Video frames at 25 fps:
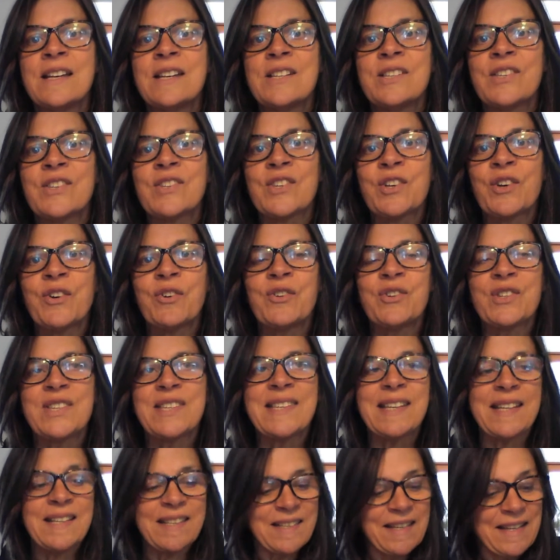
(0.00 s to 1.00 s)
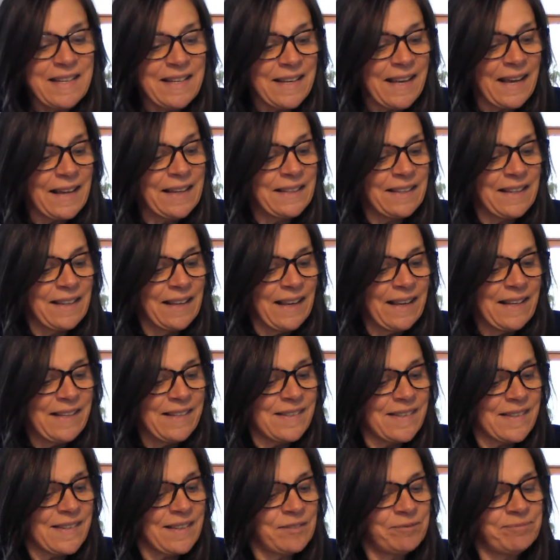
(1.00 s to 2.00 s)
So 16
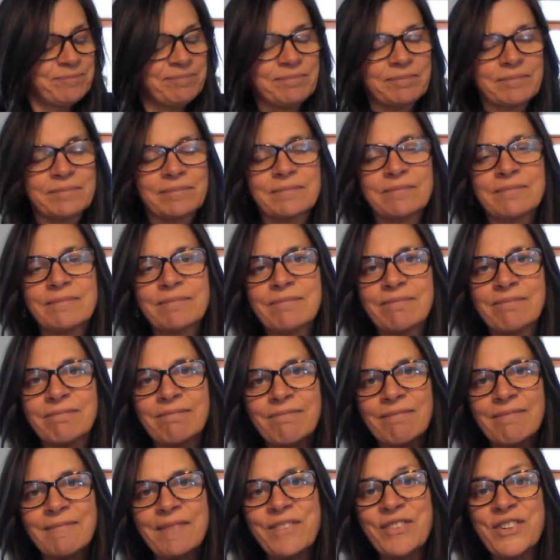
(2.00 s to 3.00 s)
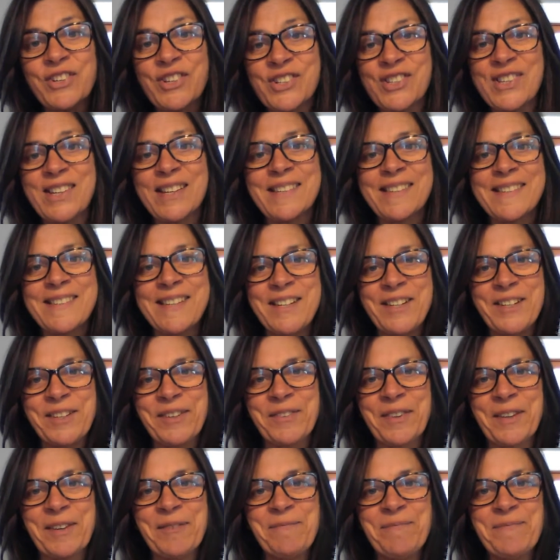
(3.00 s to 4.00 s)
guidelines. There's 16
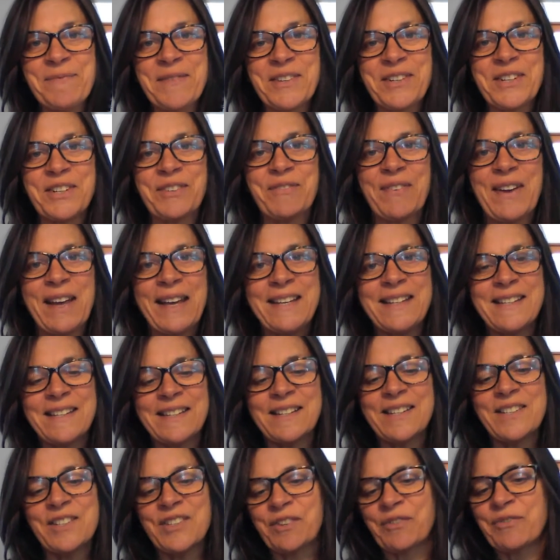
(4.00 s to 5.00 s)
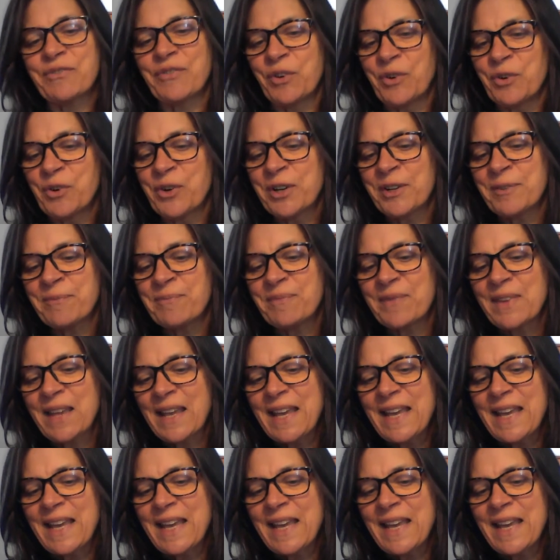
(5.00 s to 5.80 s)
of them. They're divided into four.